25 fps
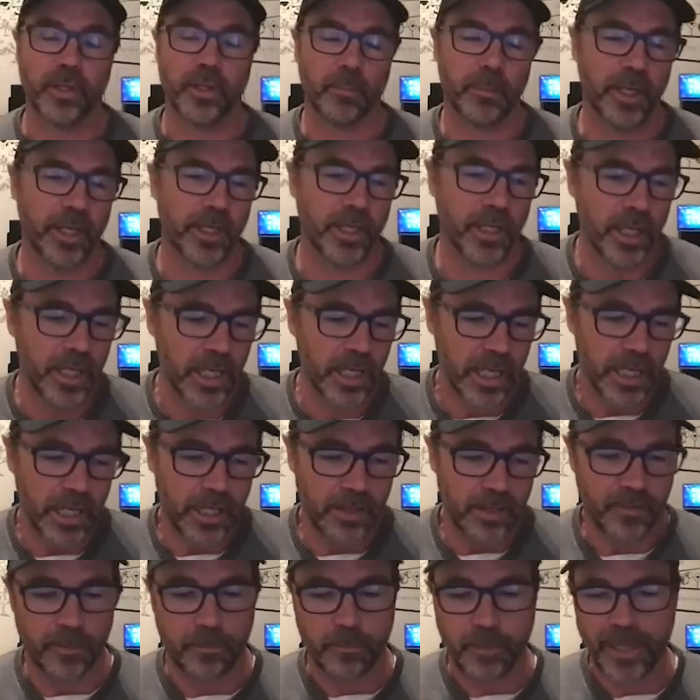I mean,
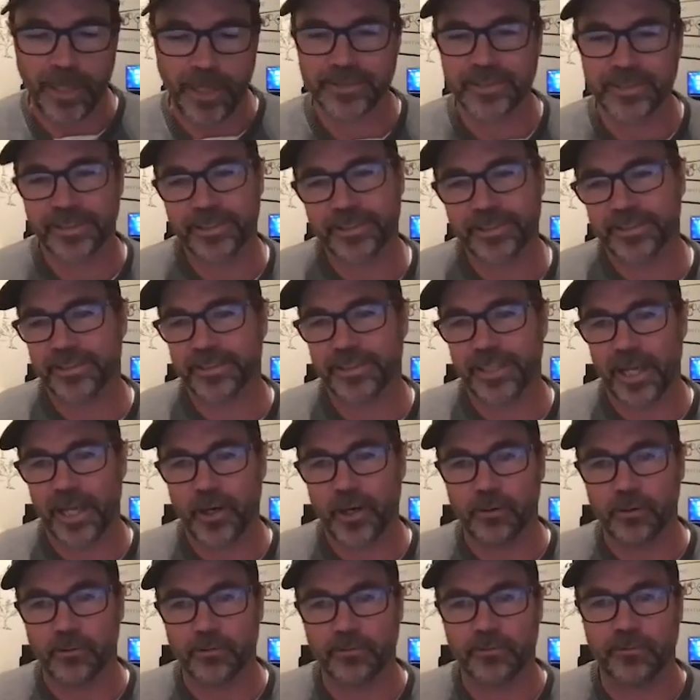the bus
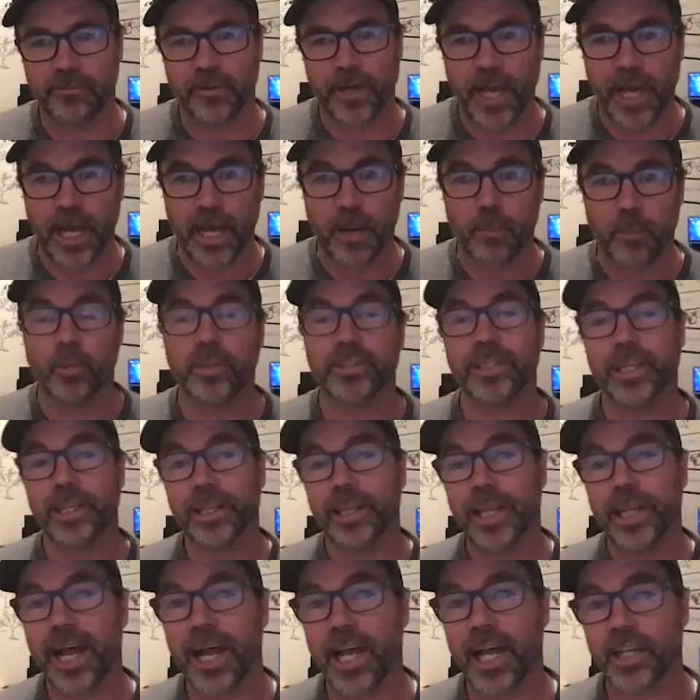itself was a
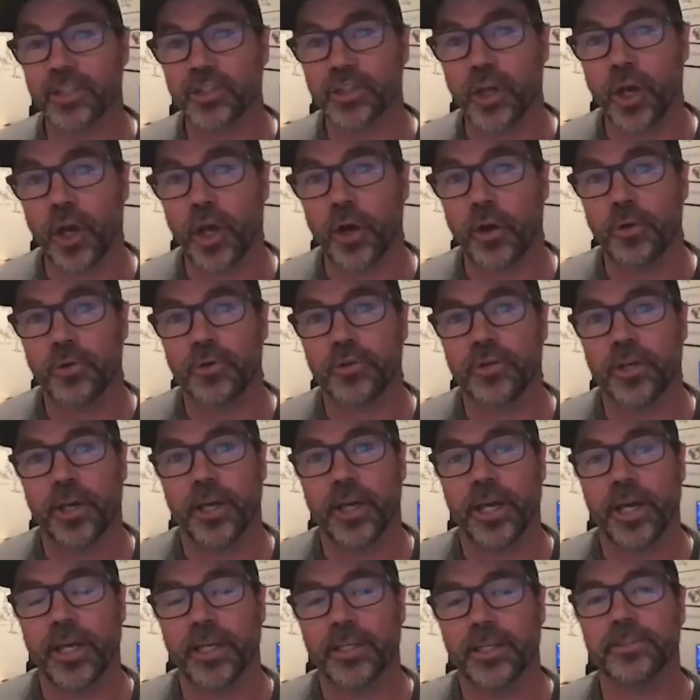large coach,
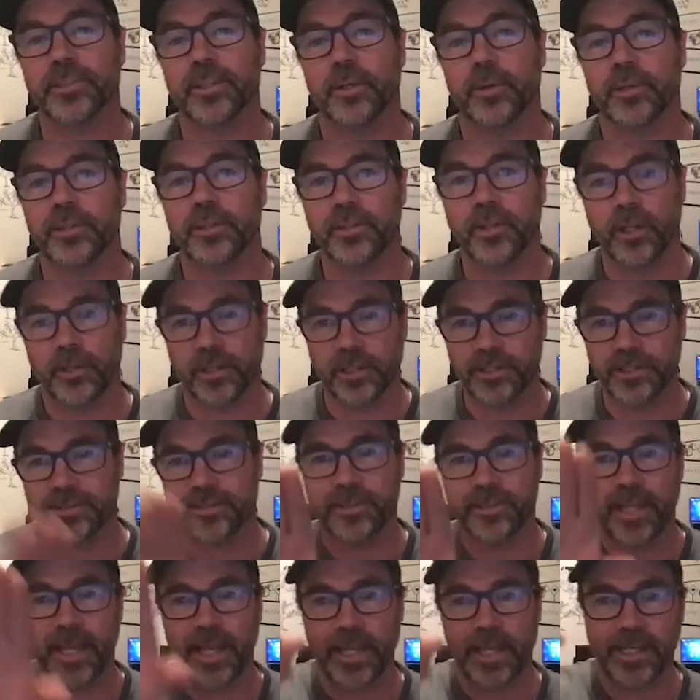okay? So it's got the
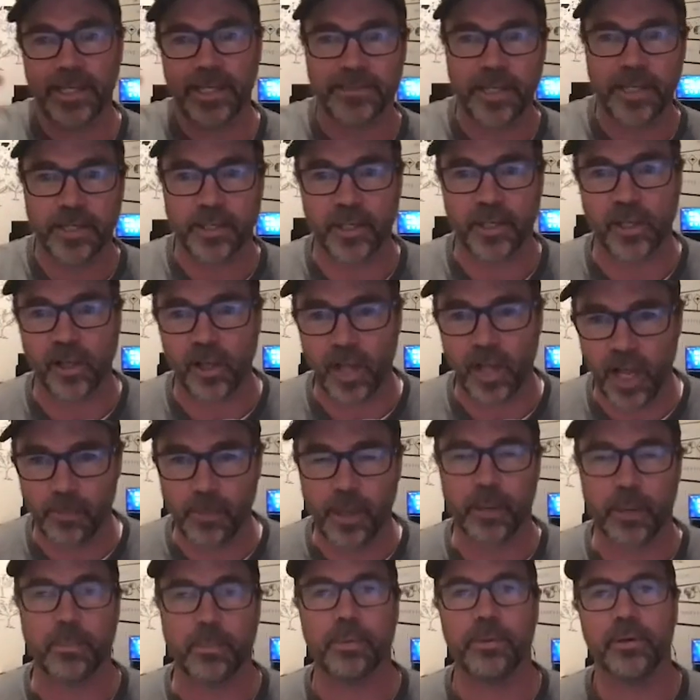stairs that you climb
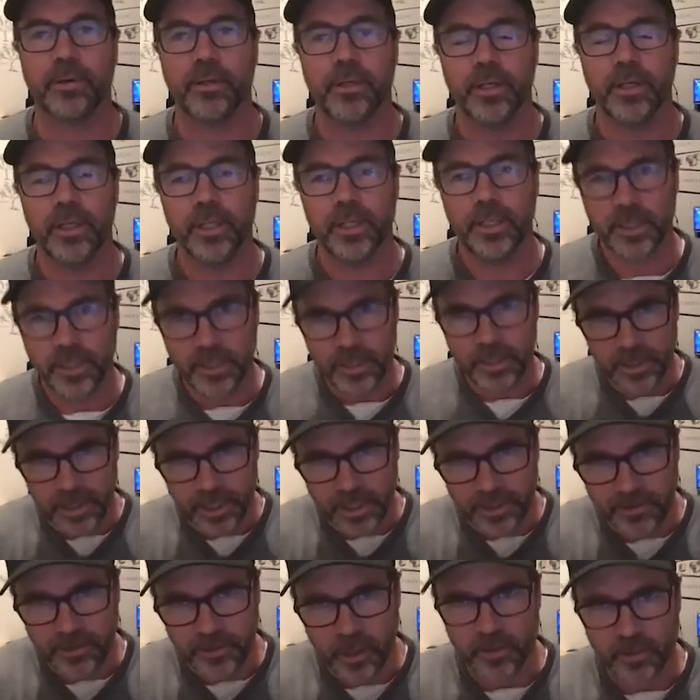up.
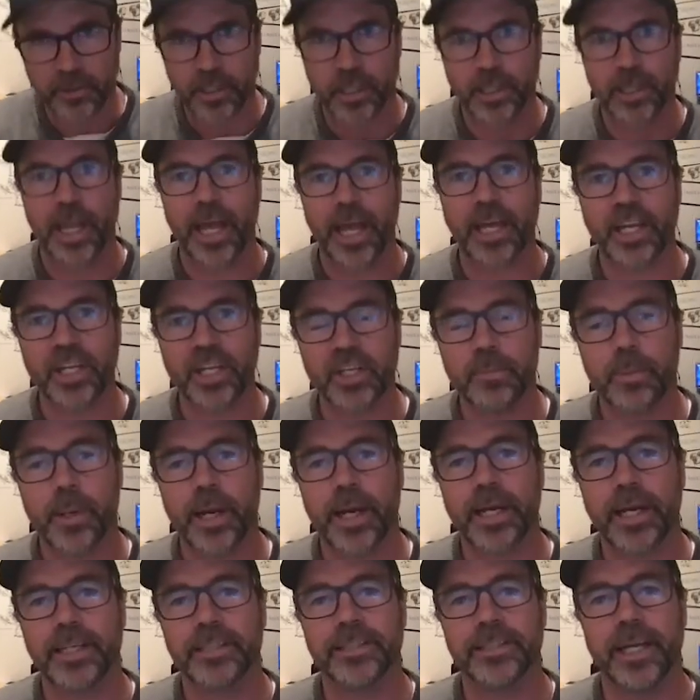It's got the luggage
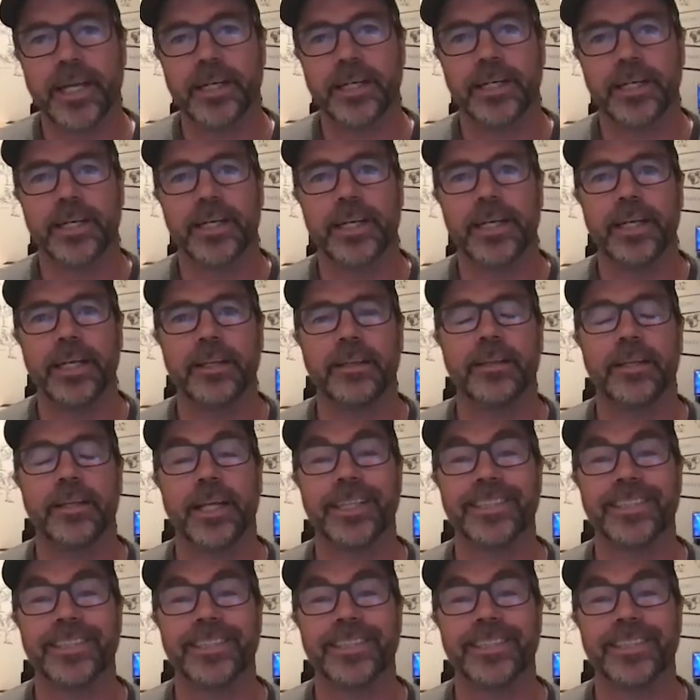bays underneath.